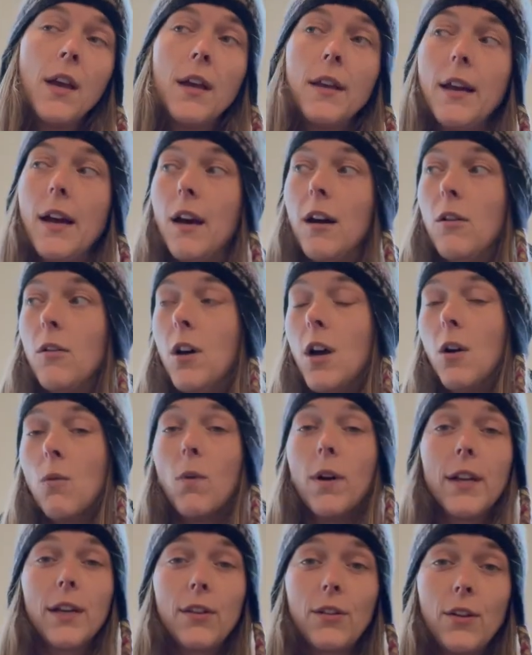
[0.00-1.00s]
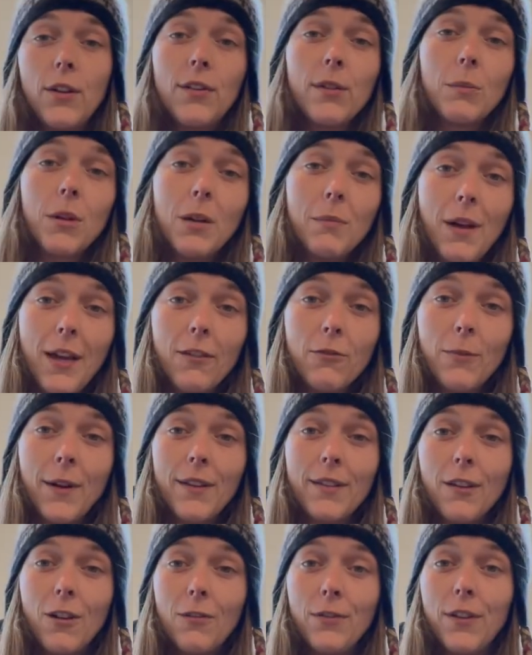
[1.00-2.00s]
Now, one excuse I'm going to make for
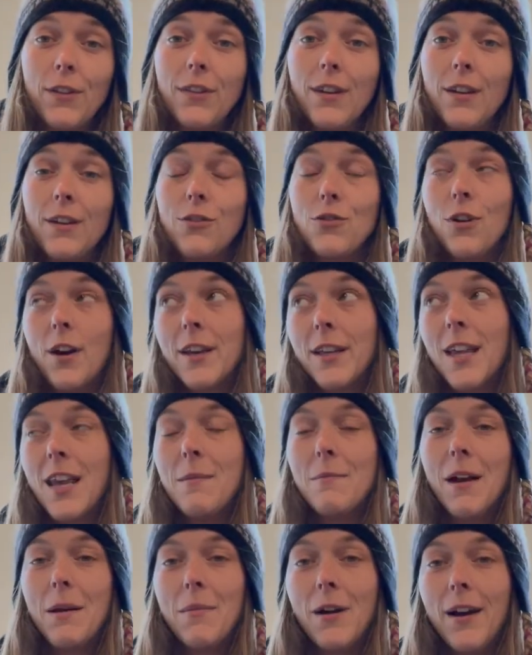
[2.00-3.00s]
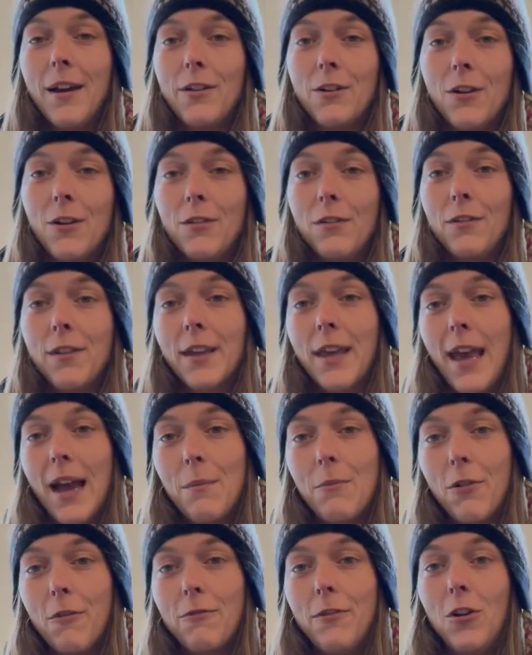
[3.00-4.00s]
myself is that trying to keep my mind on the
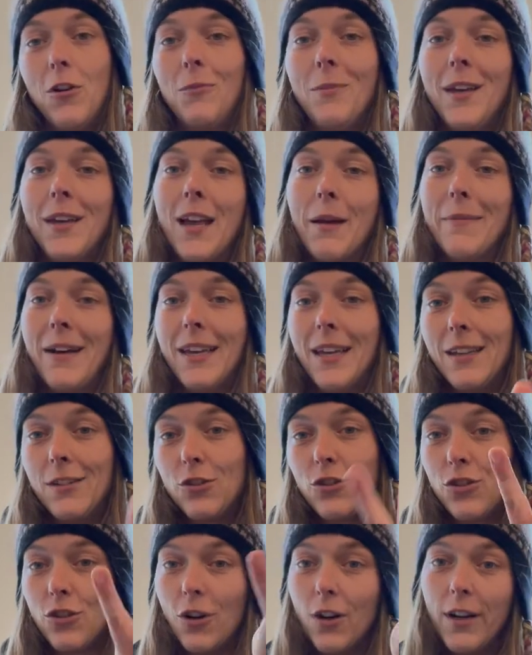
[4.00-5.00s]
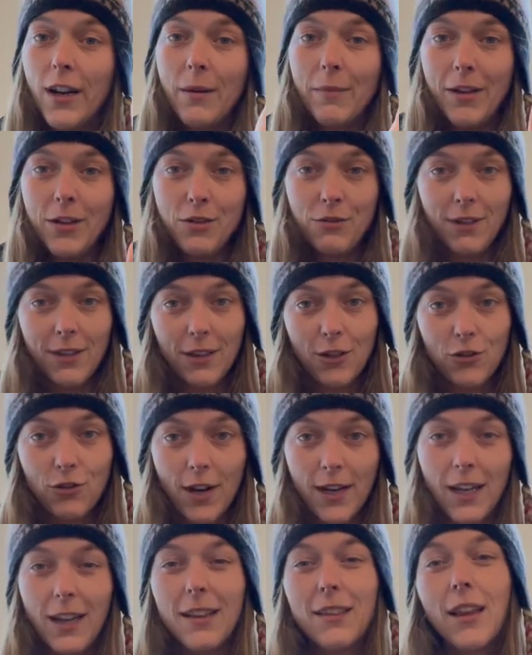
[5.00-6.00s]
camera filming, am I in shot, am I doing the
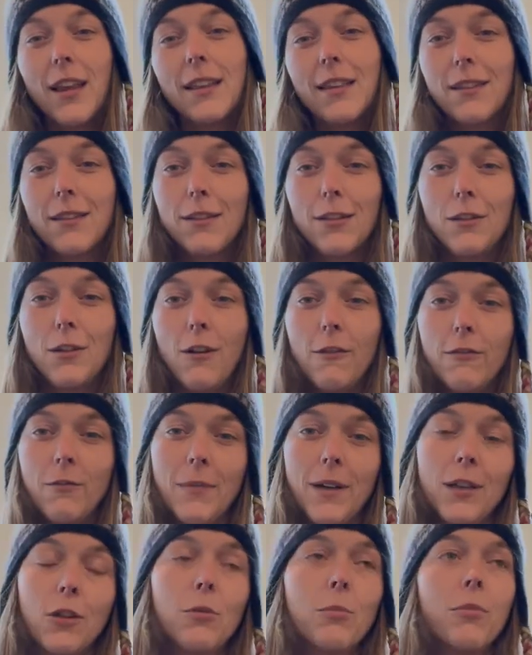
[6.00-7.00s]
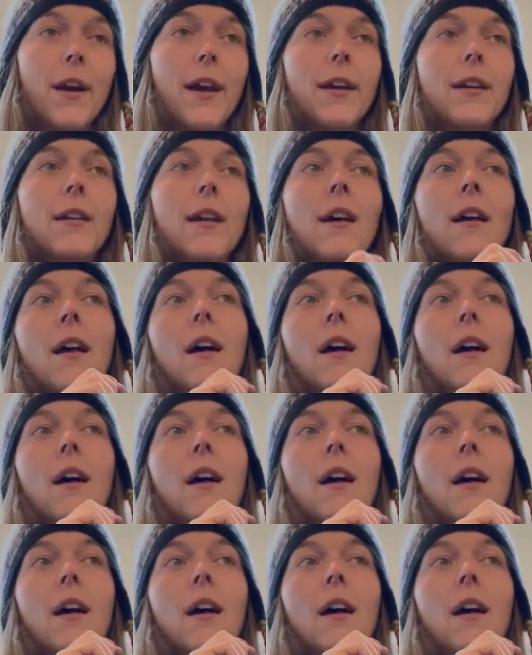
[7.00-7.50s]
training, it's a lot for my little brain.